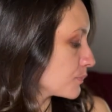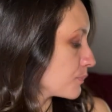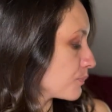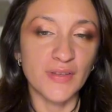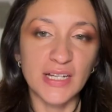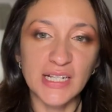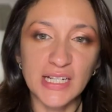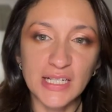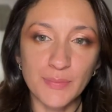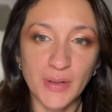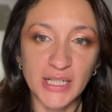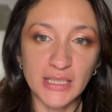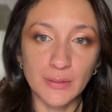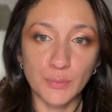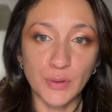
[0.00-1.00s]
This is by
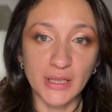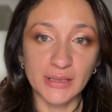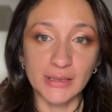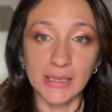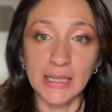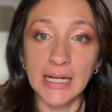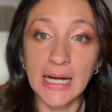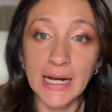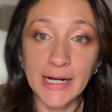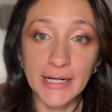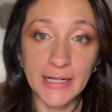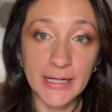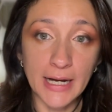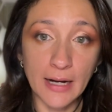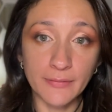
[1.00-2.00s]
the brand
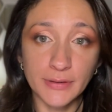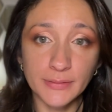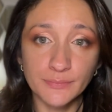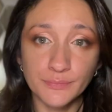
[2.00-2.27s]
Nava.